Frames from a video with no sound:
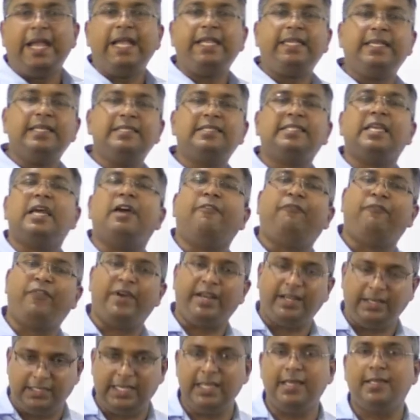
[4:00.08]
it is
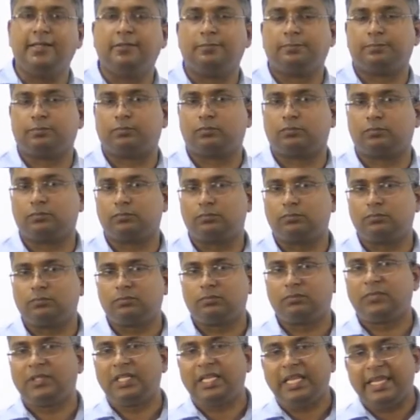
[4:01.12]
affecting
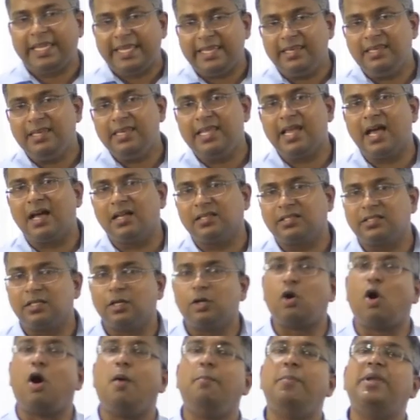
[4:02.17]
India's
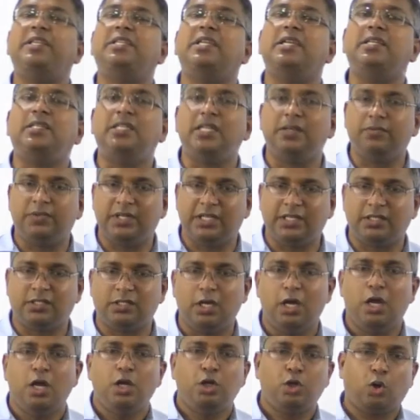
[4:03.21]
competitiveness
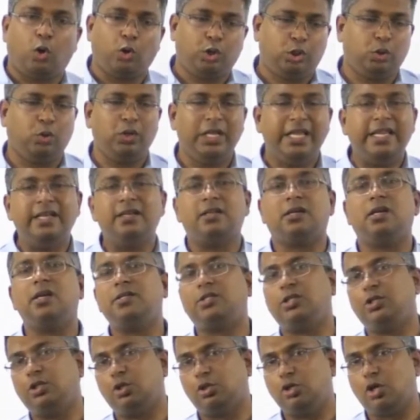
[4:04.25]
not only in
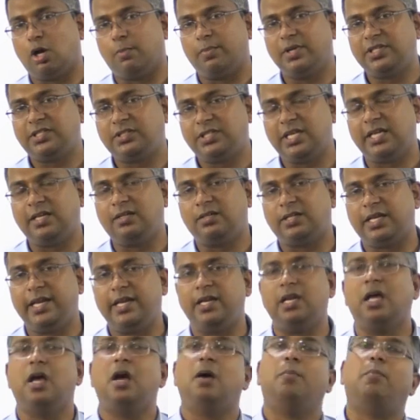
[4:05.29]
relation to domestic
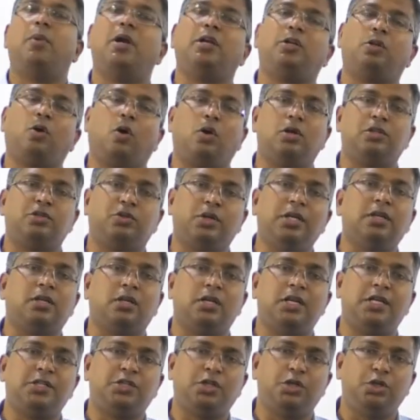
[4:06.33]
trade but also in
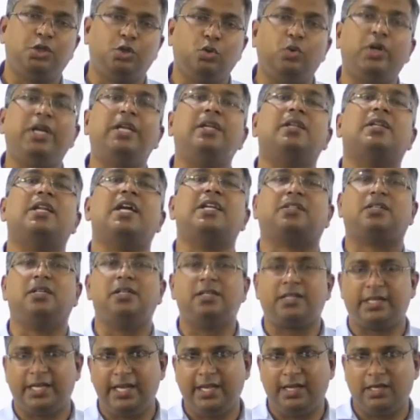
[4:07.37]
relation to
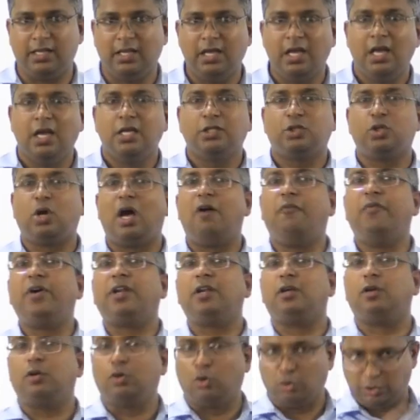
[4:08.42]
international trade. So our
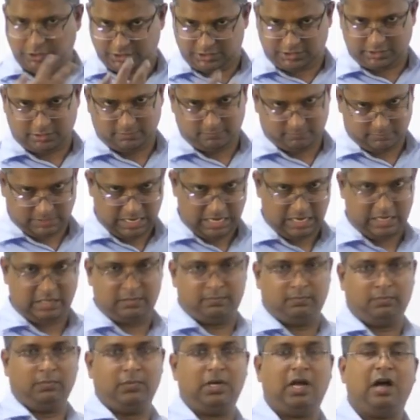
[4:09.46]
goods,
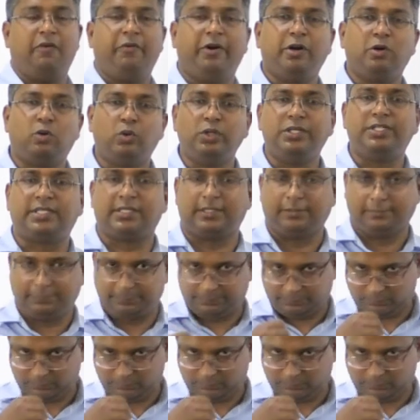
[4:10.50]
our goods